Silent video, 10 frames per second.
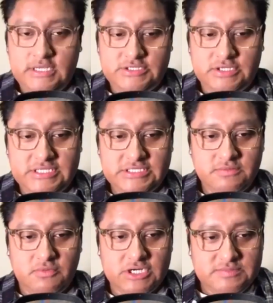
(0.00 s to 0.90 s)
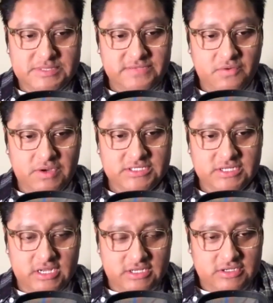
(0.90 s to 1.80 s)
So this is a more specific
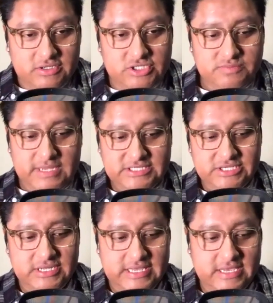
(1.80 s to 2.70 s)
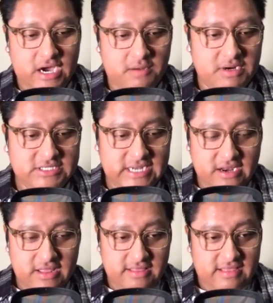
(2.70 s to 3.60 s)
question on you just mentioned e-commerce, and I
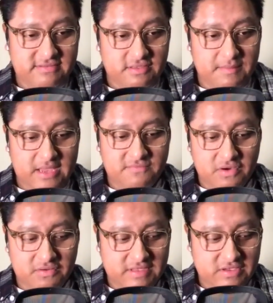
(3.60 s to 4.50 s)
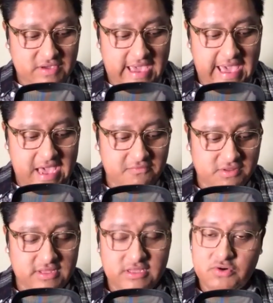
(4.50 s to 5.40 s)
know that's the main focus that you have
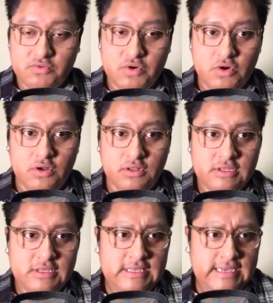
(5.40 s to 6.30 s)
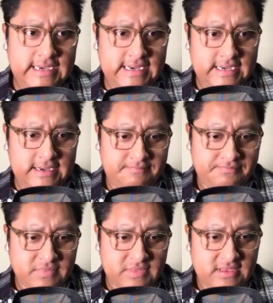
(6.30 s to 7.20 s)
within your role.
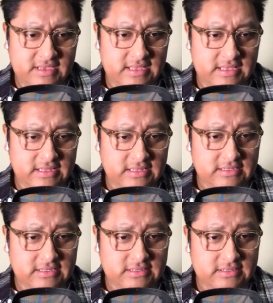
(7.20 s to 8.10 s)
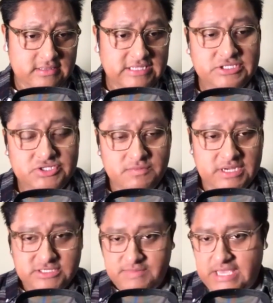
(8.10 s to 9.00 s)
Um, let's assume
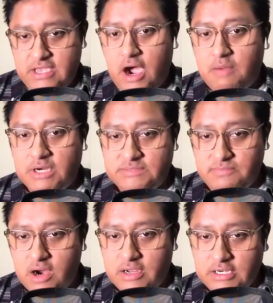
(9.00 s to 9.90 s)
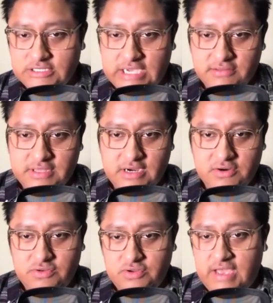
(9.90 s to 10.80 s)
there's some e-commerce marketers out there
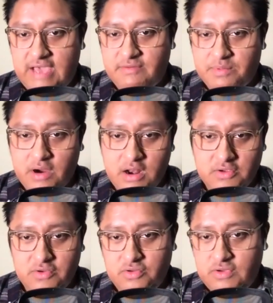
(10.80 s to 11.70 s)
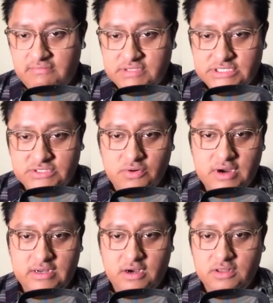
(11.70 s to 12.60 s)
who do have a product, who do have a
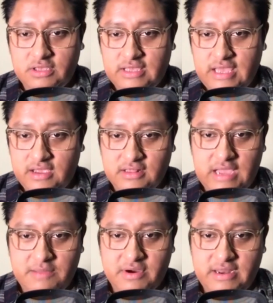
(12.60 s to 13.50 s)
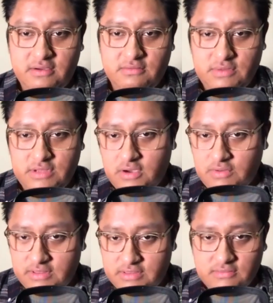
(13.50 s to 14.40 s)
store, and are looking at collaborating,
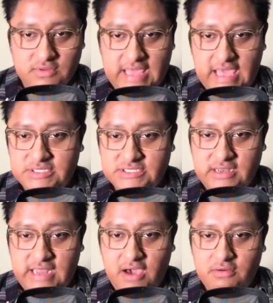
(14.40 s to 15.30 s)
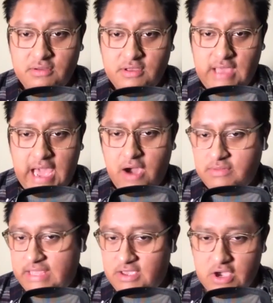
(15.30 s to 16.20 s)
with Amazon. How
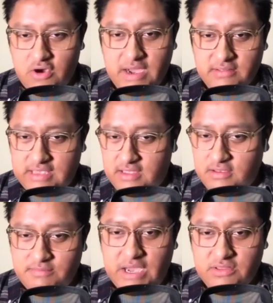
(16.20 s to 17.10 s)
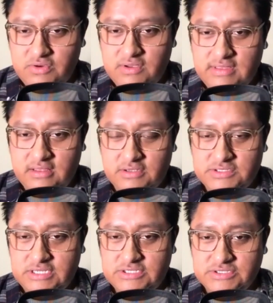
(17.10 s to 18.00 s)
would they go about that, about doing
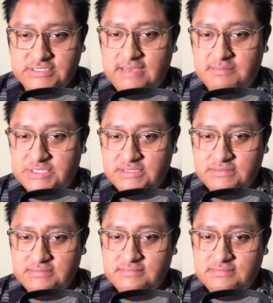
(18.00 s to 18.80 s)
those initial steps?